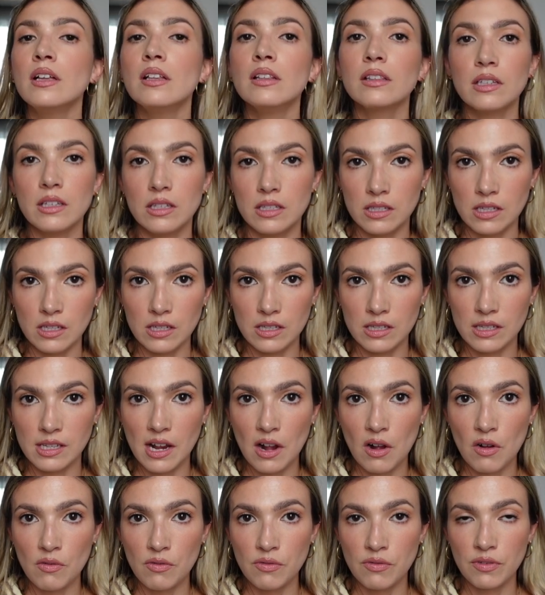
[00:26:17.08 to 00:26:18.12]
listen
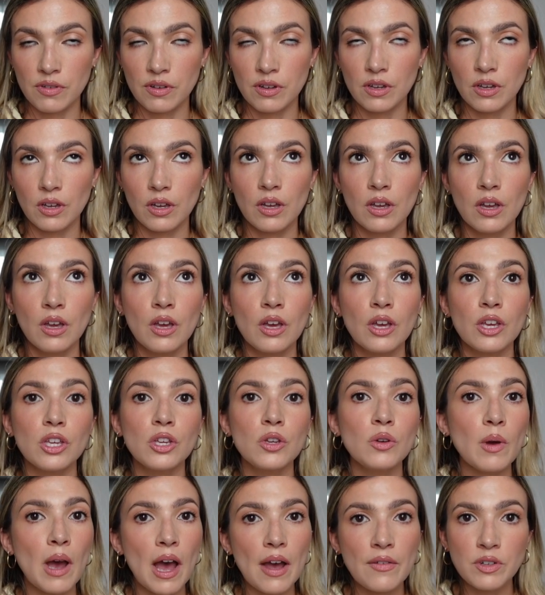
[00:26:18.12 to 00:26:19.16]
self,
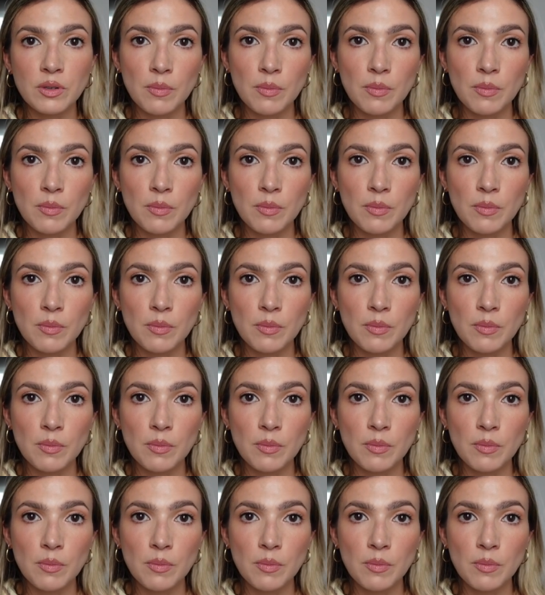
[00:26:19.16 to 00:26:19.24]
you have